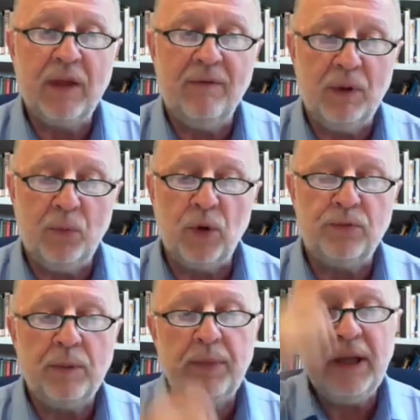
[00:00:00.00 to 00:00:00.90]
we would
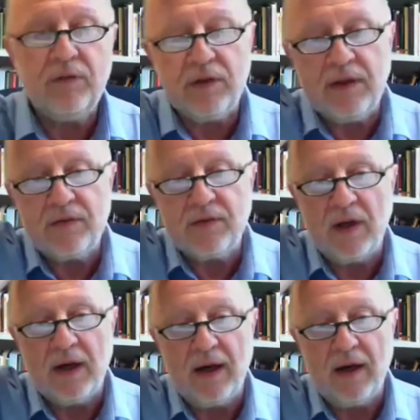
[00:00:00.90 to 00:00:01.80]
repeat this
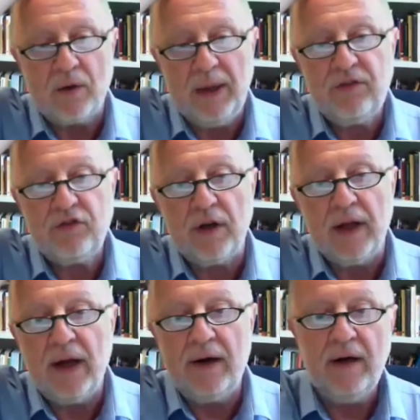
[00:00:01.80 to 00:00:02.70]

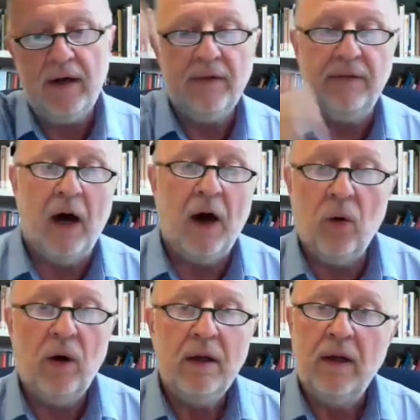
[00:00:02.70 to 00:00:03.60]
questionnaire
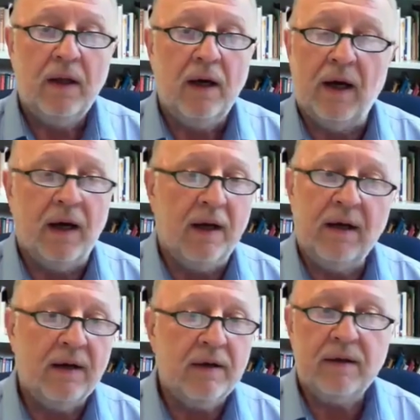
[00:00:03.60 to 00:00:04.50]
now,
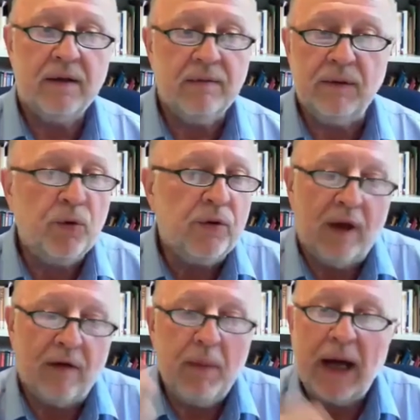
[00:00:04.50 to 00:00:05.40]
we would
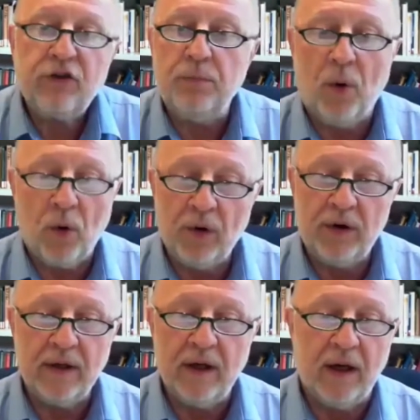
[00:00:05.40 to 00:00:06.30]
have much
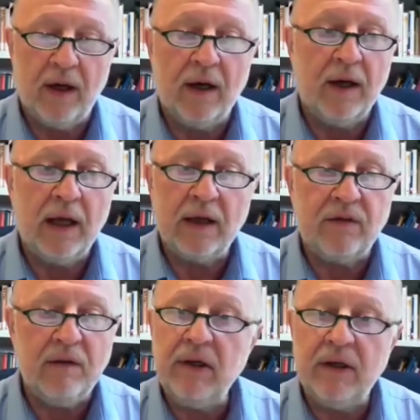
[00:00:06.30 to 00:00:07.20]
more
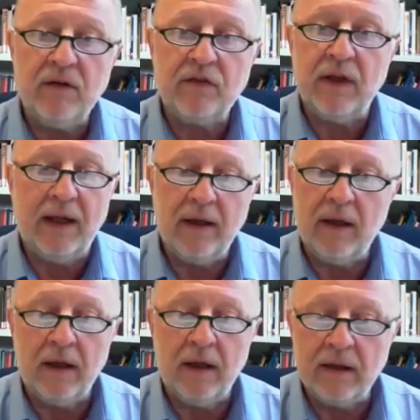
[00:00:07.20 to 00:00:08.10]
activities
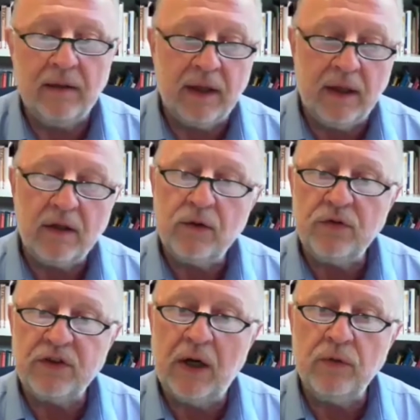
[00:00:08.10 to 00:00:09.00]
than in the year
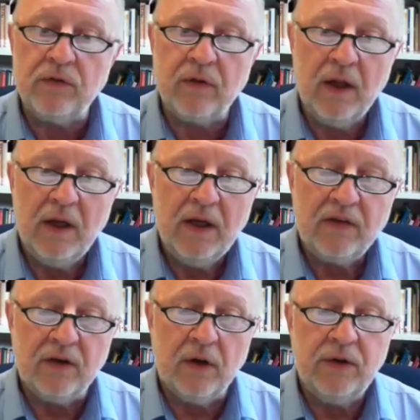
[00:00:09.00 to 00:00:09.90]
2000. Yeah.
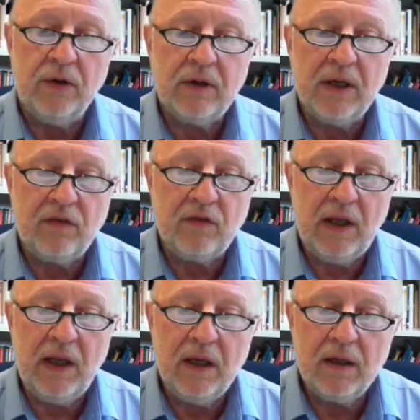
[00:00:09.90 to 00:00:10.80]
So you can
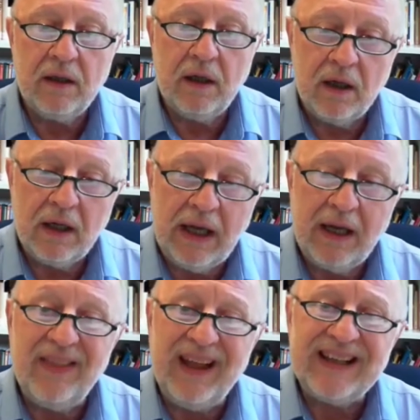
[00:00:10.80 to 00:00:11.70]
see
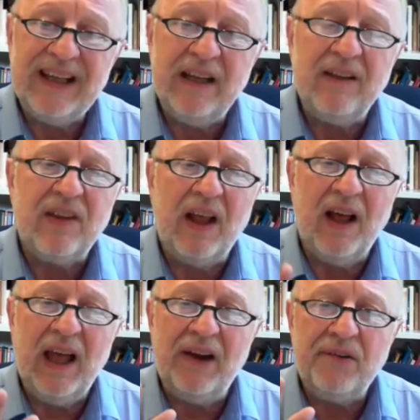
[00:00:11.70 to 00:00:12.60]
that it is
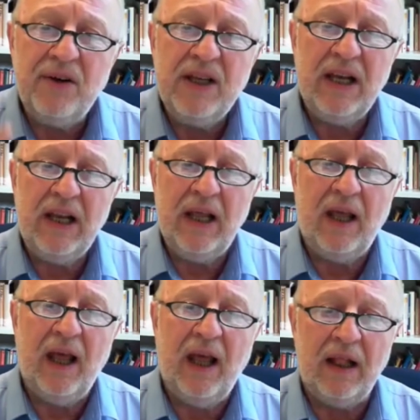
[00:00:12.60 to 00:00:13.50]
really
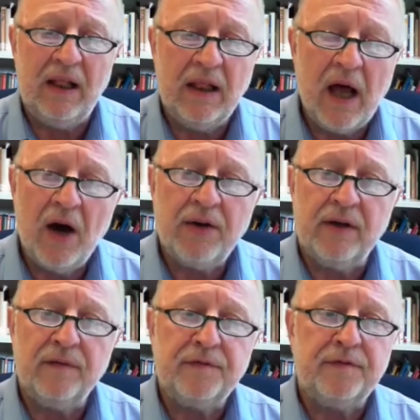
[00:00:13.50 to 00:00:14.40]
a lot of